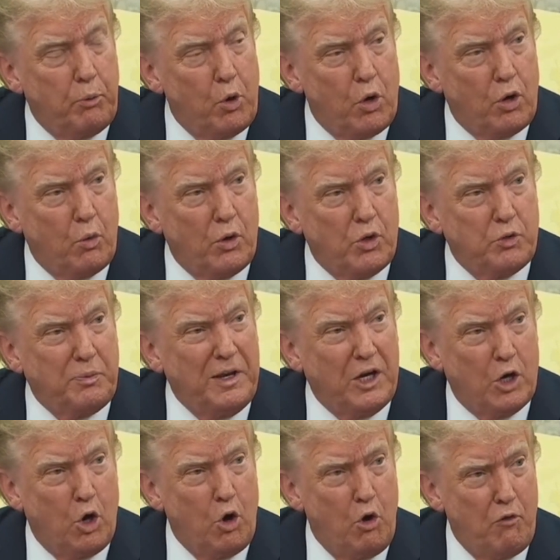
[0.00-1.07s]
The border
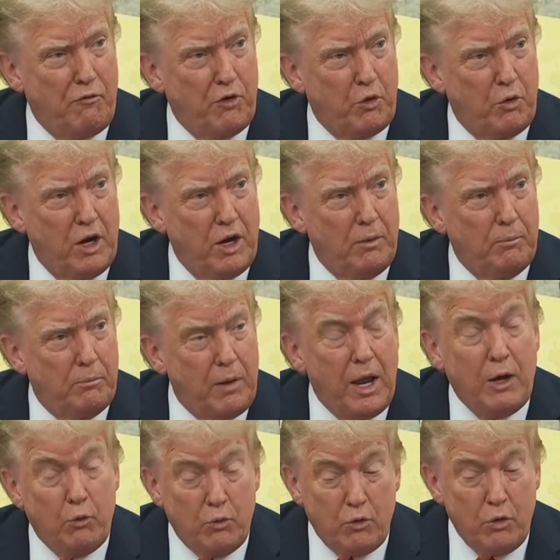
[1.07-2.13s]
was being
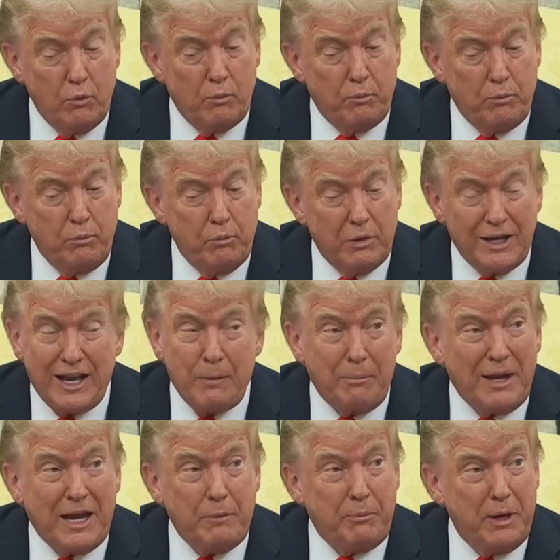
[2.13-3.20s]
overrun, and a
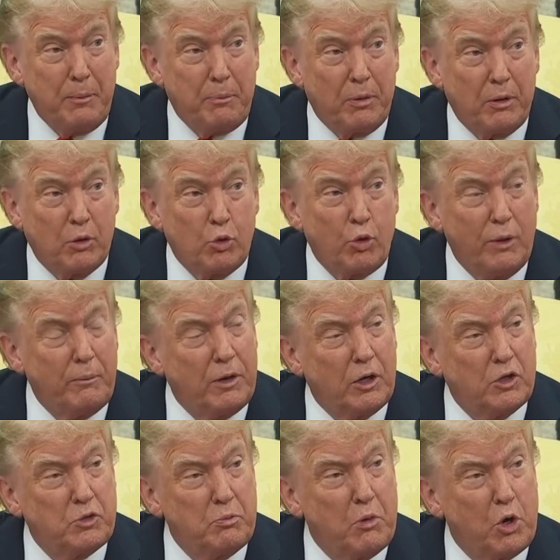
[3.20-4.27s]
lot of bad people,
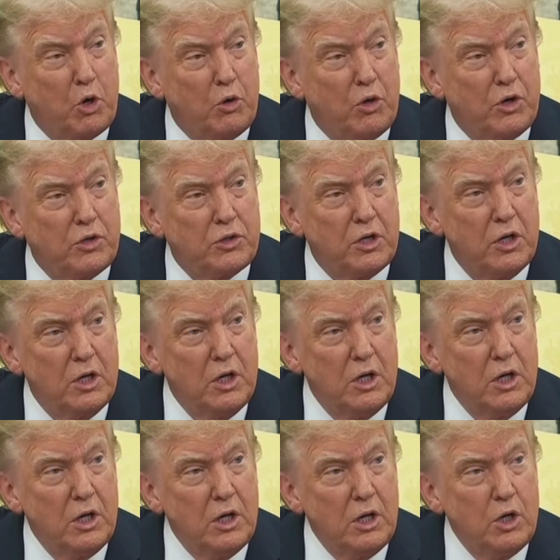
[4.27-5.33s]
criminals, murderers,
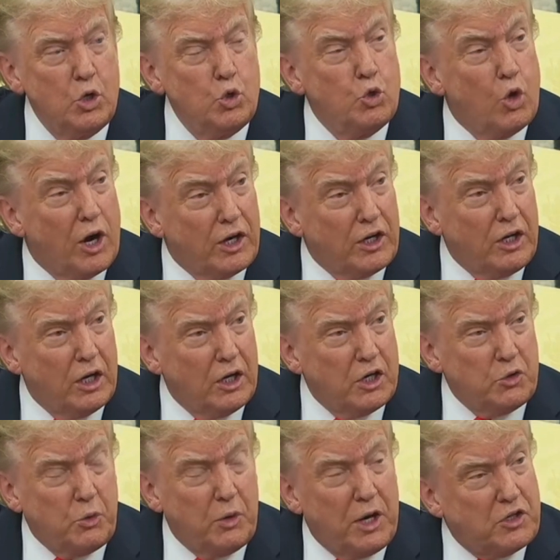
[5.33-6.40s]
drug
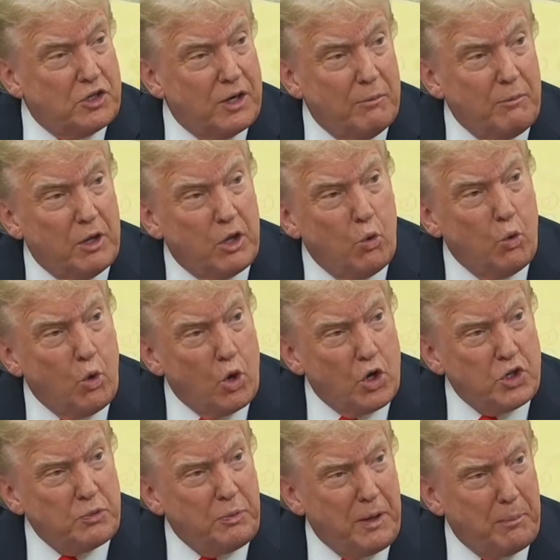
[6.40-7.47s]
dealers. We had some of the
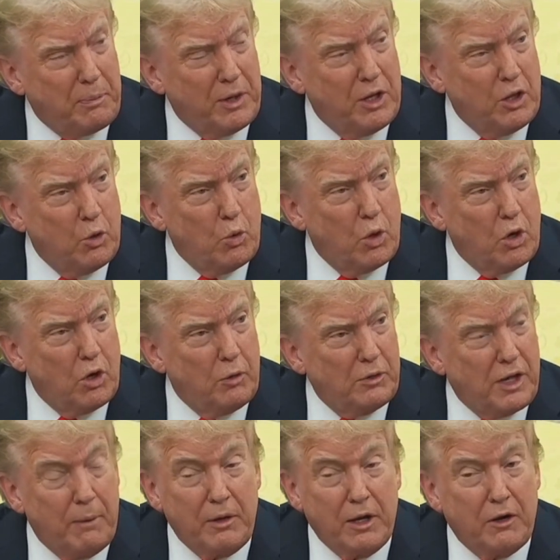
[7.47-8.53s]
worst people in the
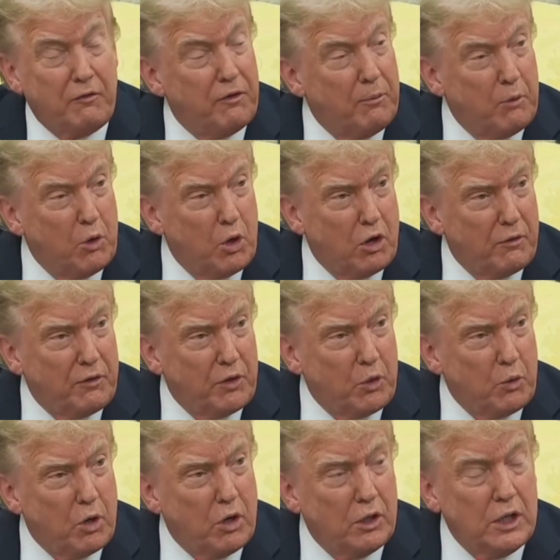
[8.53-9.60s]
world coming in from all
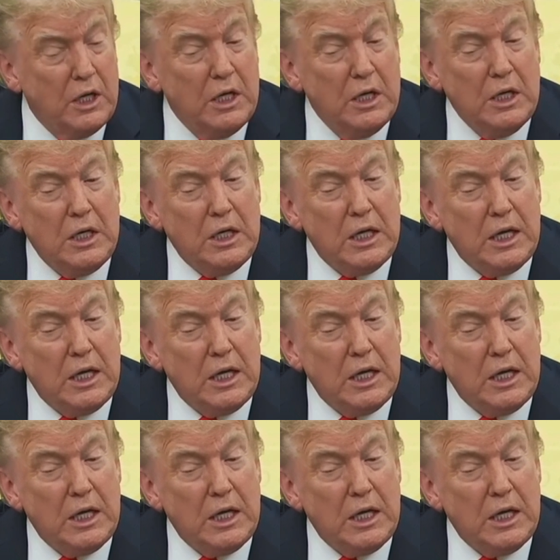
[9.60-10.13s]
over the world.